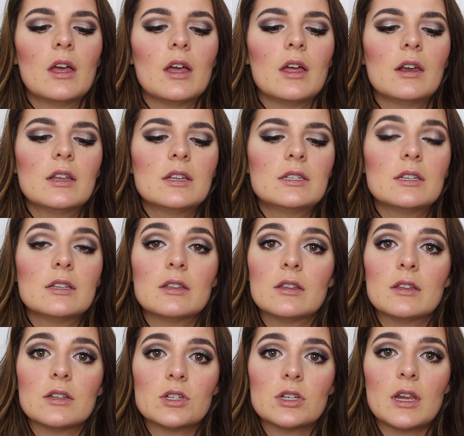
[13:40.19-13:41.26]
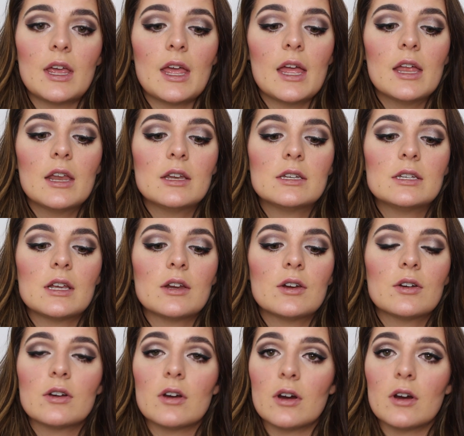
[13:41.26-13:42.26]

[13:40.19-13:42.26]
And it's in the shade Tender